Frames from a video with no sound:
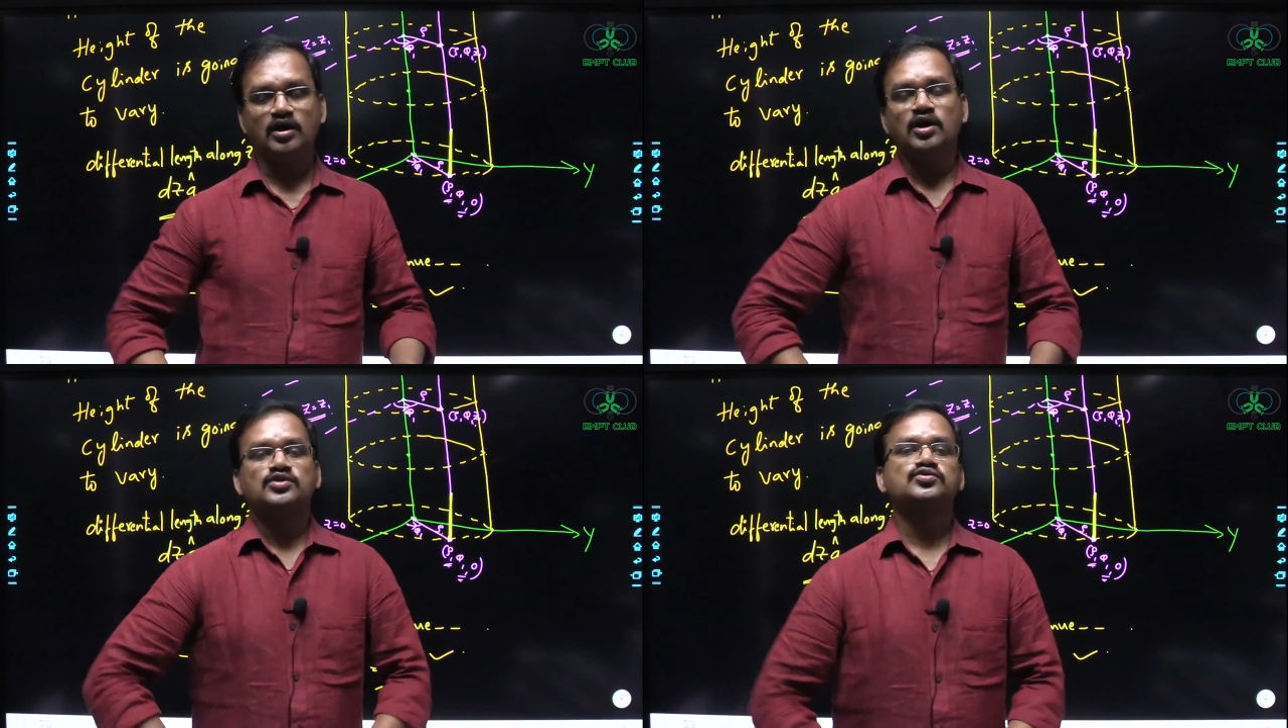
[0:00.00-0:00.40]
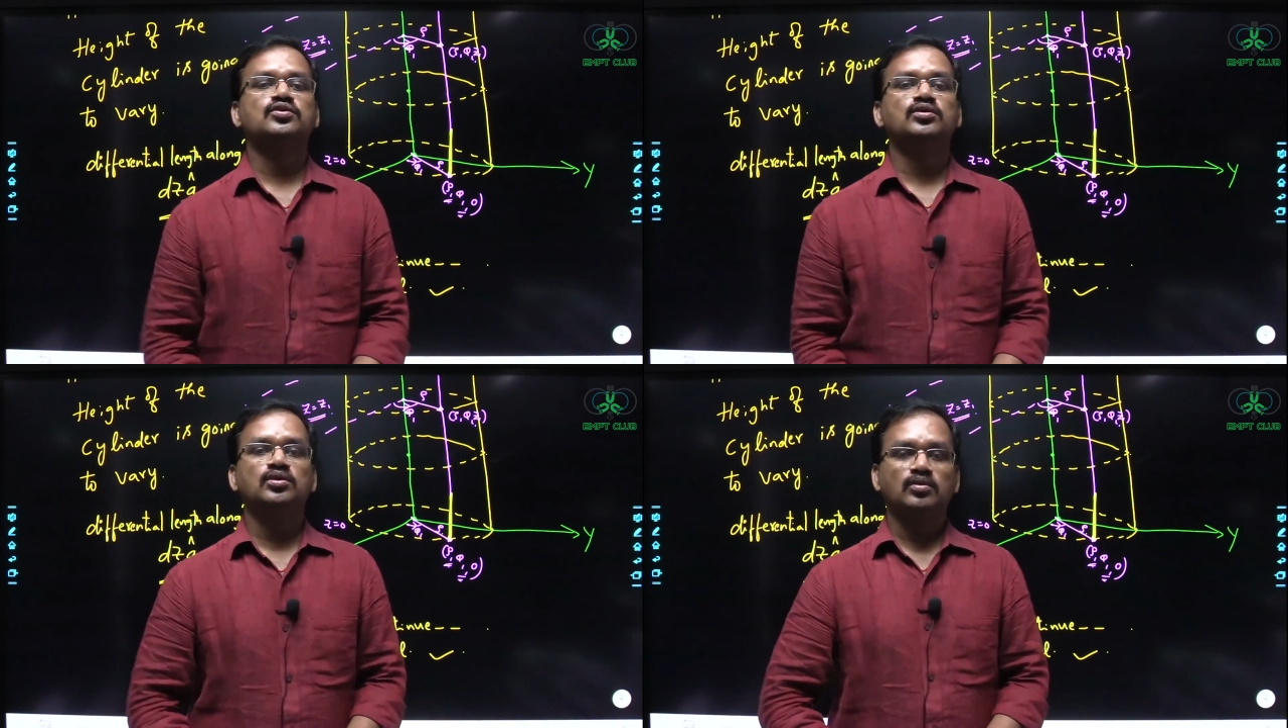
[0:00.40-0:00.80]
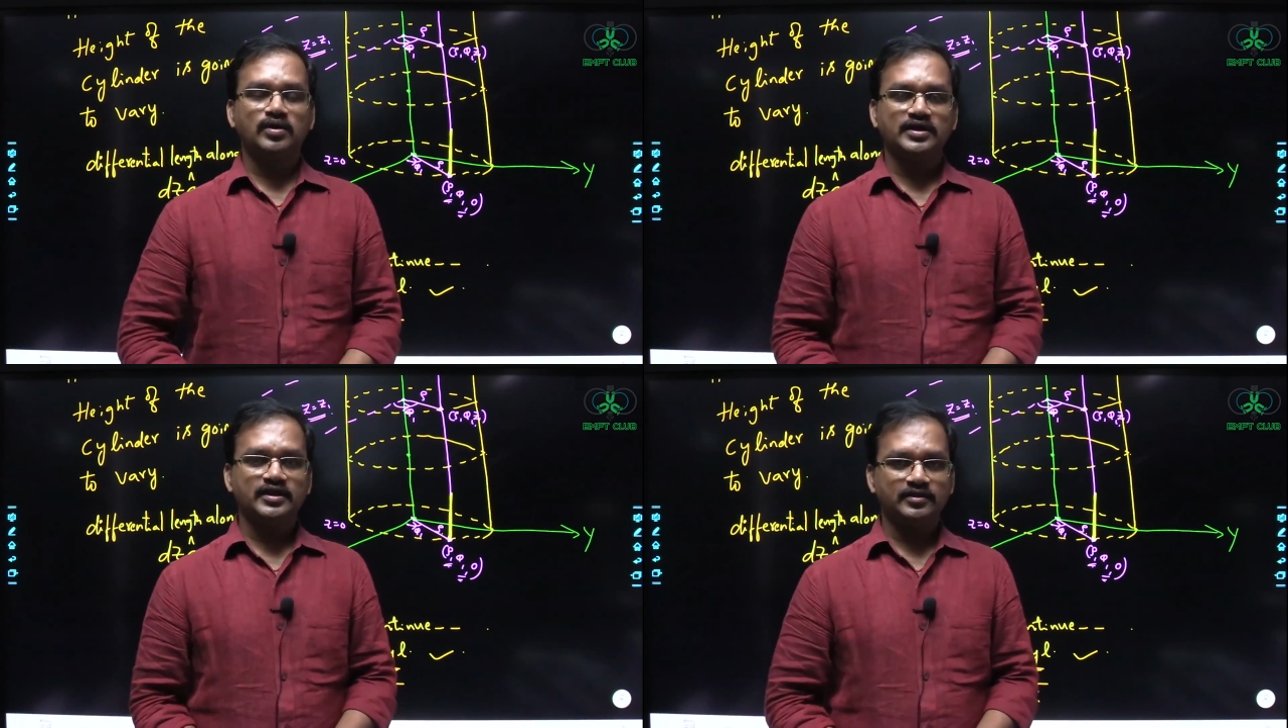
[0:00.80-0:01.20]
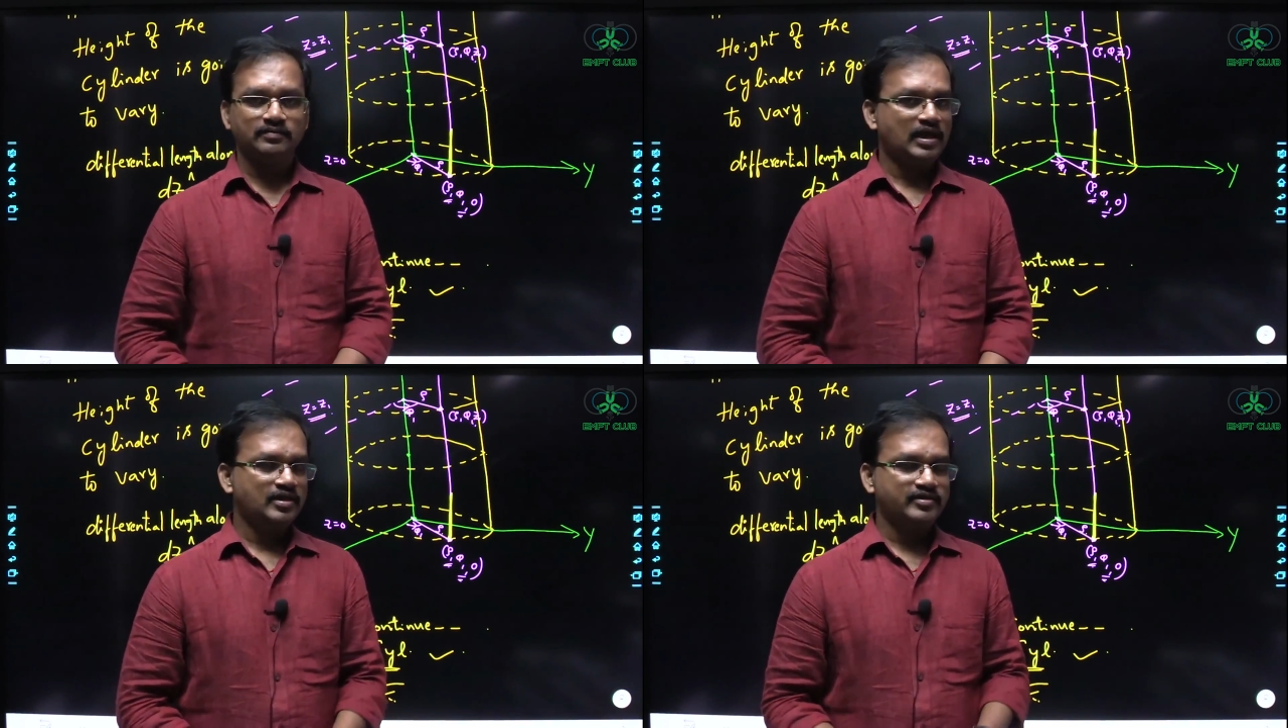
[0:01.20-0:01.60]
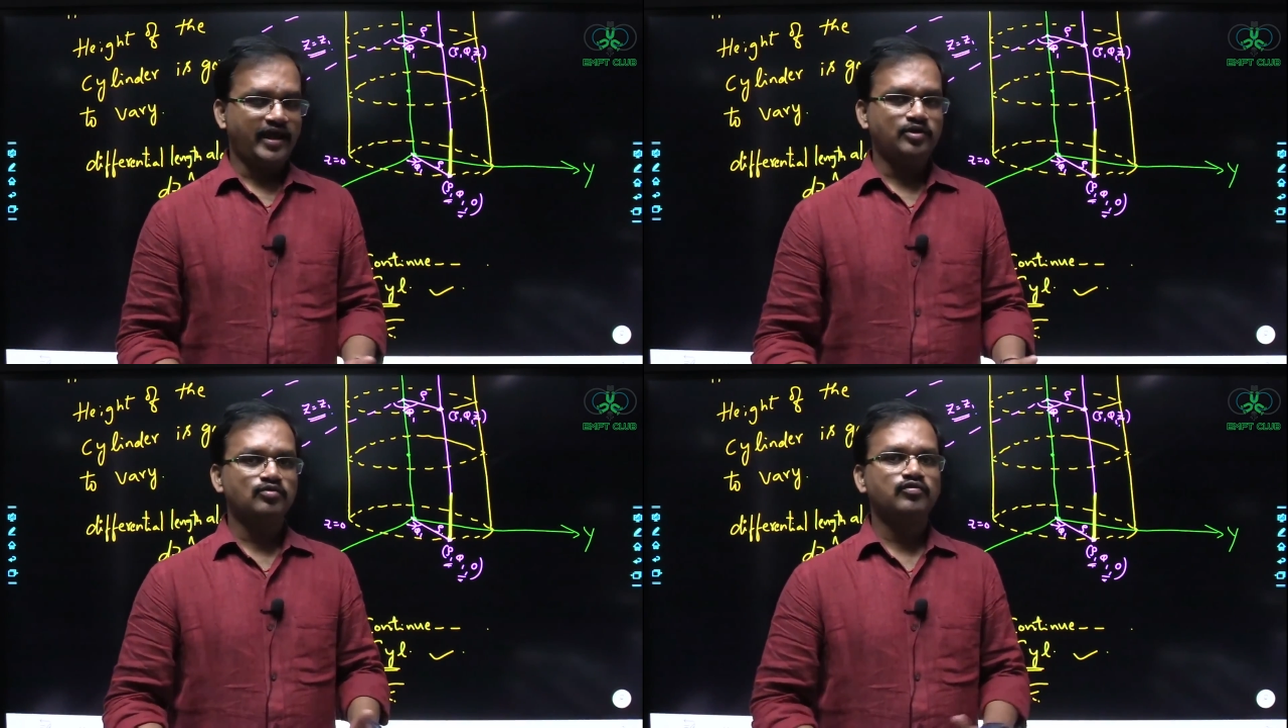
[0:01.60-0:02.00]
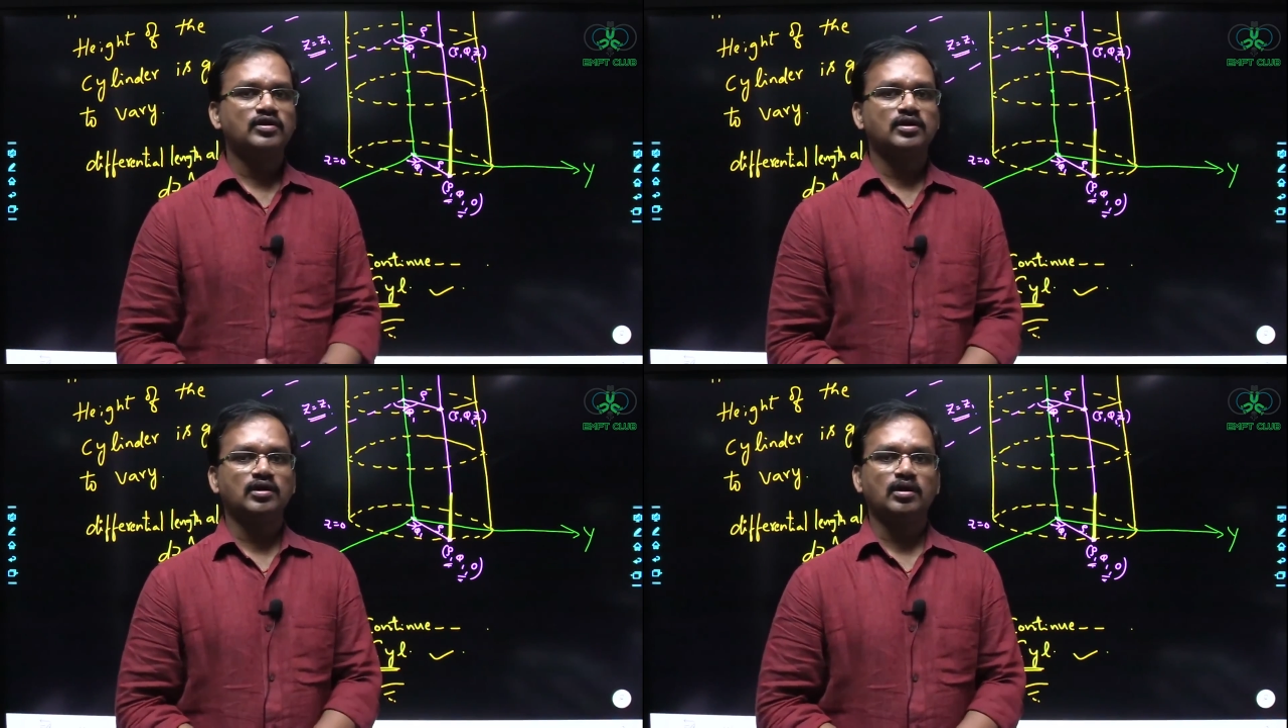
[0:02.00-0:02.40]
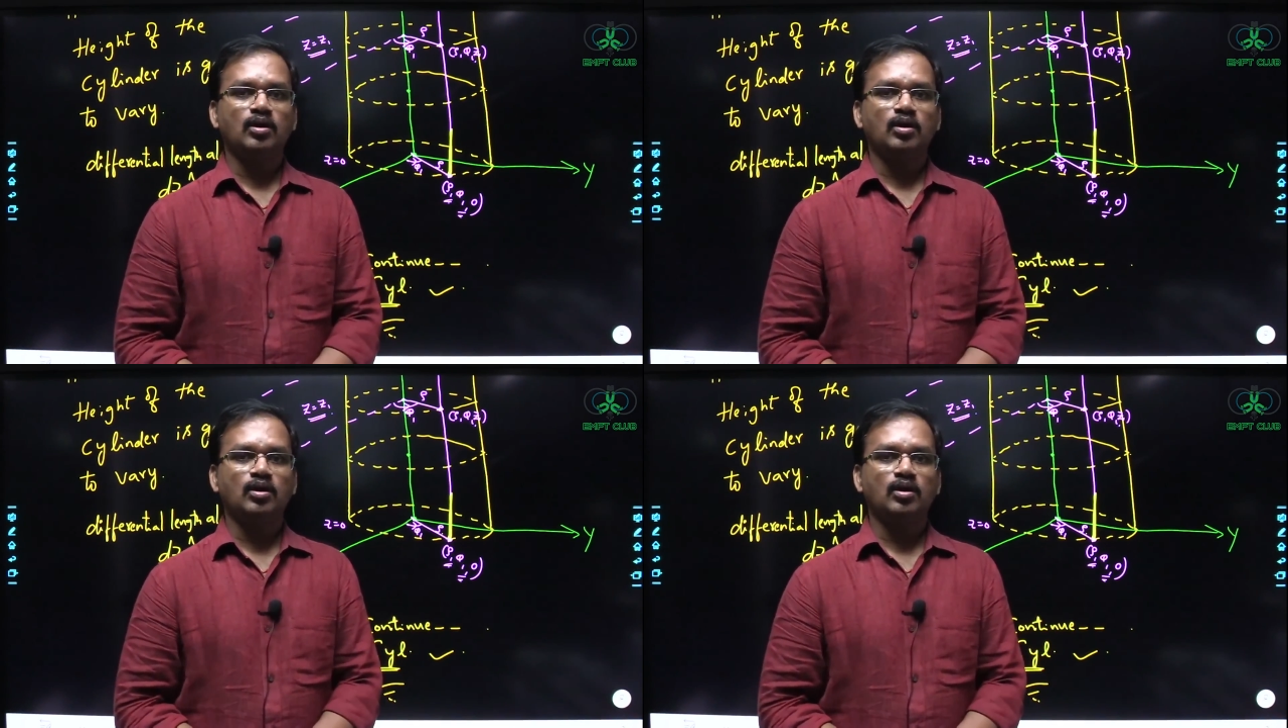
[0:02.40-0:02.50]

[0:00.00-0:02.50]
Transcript: So okay then, thank you for